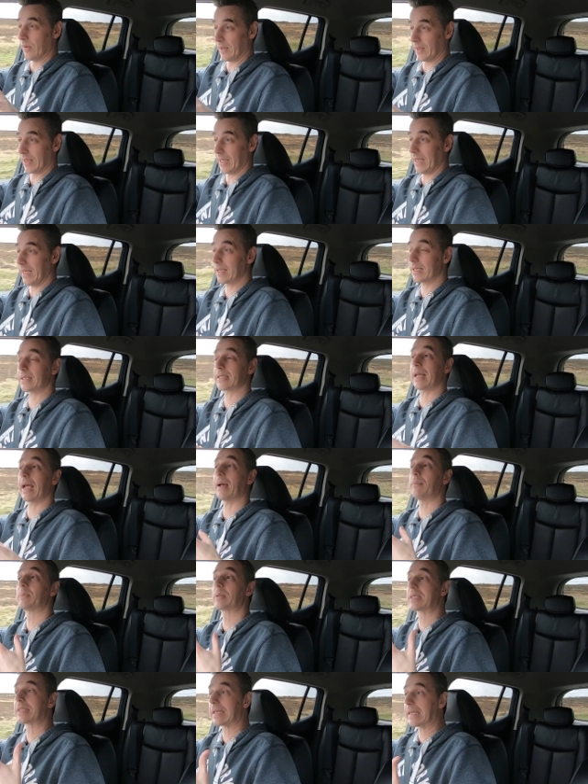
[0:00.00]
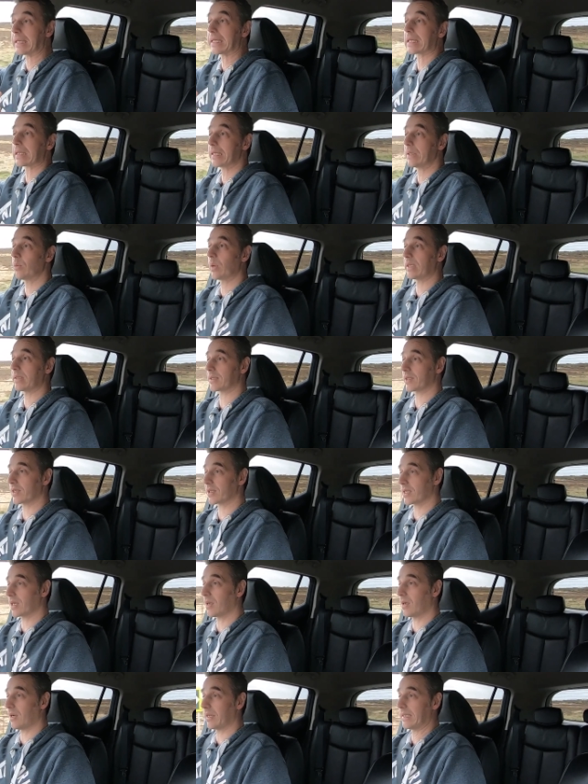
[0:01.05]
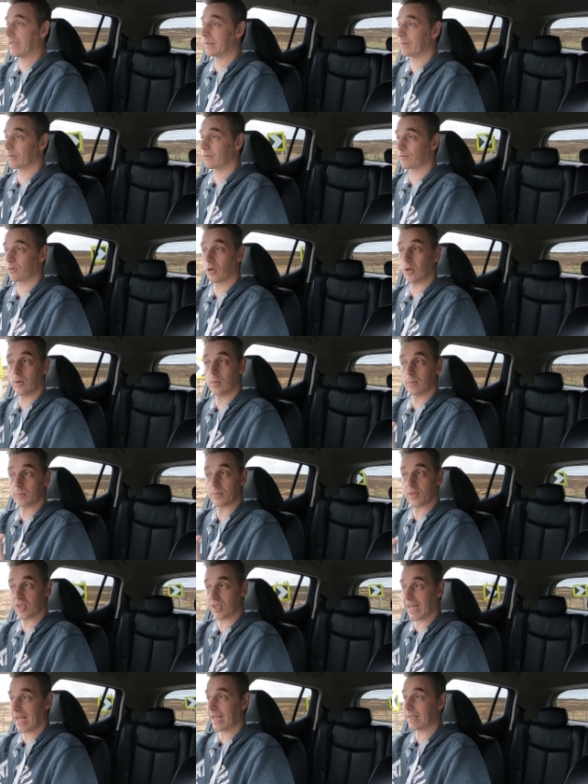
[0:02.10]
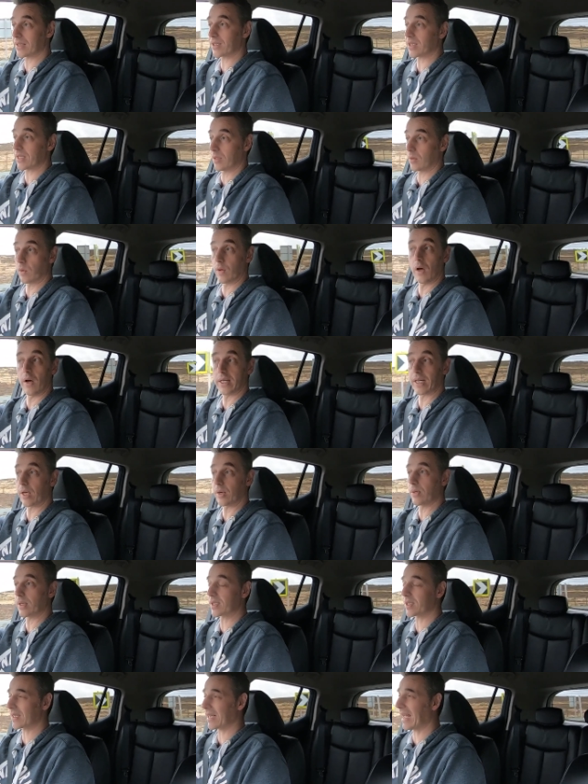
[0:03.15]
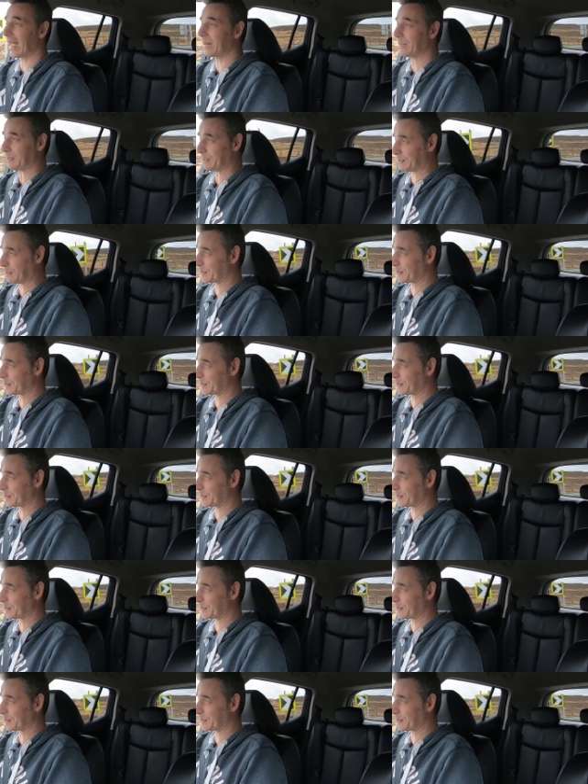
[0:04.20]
than this, and particularly when starting from standstill, that I noticed that.